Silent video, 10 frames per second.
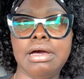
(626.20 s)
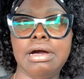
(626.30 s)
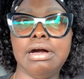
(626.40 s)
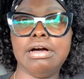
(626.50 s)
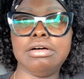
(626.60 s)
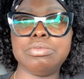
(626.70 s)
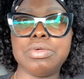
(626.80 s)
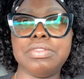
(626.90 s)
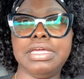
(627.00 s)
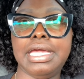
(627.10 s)
Um,
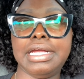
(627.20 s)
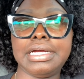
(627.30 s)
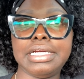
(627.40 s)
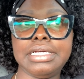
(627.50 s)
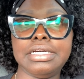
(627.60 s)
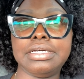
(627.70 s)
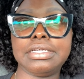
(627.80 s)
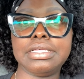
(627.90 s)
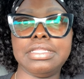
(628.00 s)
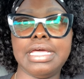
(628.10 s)
the area
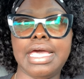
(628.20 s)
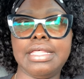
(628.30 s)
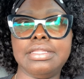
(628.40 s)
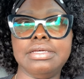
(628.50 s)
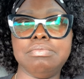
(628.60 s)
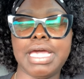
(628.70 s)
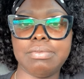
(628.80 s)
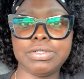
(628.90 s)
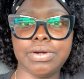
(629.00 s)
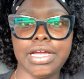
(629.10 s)
that the
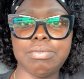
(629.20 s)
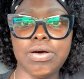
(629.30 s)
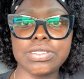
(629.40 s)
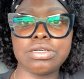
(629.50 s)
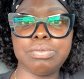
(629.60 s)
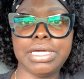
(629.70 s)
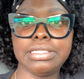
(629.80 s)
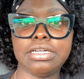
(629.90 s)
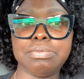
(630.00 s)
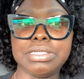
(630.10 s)
mammogram also
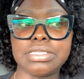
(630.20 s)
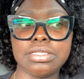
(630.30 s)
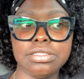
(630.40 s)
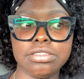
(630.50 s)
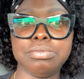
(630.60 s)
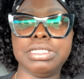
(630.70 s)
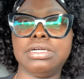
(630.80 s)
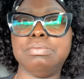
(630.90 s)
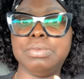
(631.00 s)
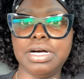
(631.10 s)
picked up is a little bit
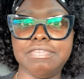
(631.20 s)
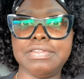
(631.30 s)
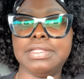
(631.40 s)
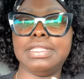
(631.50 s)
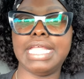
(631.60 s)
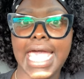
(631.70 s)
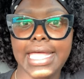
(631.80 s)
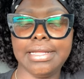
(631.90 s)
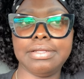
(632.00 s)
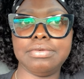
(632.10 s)
above
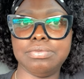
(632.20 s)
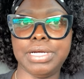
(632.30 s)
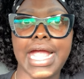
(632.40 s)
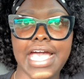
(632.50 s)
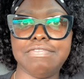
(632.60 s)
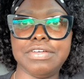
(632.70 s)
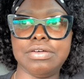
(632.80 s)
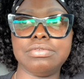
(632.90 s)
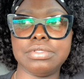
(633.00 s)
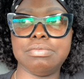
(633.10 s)
that where I
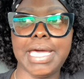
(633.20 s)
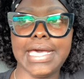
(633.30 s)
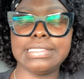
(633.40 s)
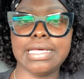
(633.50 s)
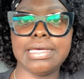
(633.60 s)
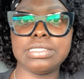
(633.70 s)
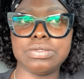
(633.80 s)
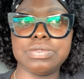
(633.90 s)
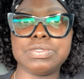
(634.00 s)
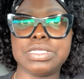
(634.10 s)
felt the mass at.
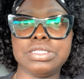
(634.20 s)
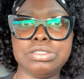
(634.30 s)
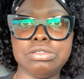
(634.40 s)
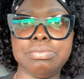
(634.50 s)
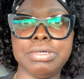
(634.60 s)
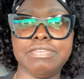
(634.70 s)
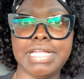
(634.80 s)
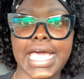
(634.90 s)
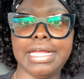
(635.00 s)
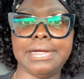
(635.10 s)
So it was a little above
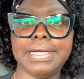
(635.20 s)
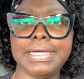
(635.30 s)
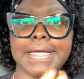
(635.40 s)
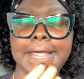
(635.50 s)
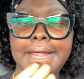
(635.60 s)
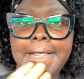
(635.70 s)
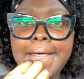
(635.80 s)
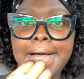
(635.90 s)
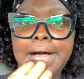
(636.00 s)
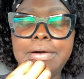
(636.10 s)
that area,
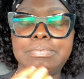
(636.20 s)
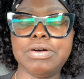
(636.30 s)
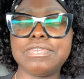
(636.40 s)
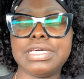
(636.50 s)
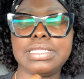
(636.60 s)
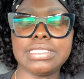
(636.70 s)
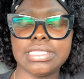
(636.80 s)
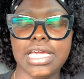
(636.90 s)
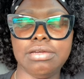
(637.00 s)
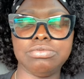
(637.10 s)
um, both in the
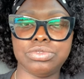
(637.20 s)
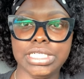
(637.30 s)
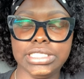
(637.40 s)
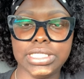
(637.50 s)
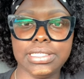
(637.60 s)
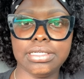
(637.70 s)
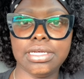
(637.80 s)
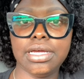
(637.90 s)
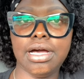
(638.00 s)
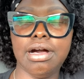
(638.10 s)
same region,
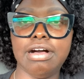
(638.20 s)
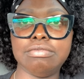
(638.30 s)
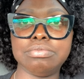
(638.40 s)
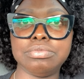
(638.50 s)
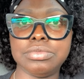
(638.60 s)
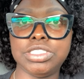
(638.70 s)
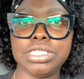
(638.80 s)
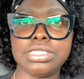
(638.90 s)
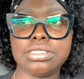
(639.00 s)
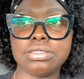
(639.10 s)
um,
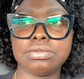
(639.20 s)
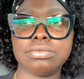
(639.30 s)
just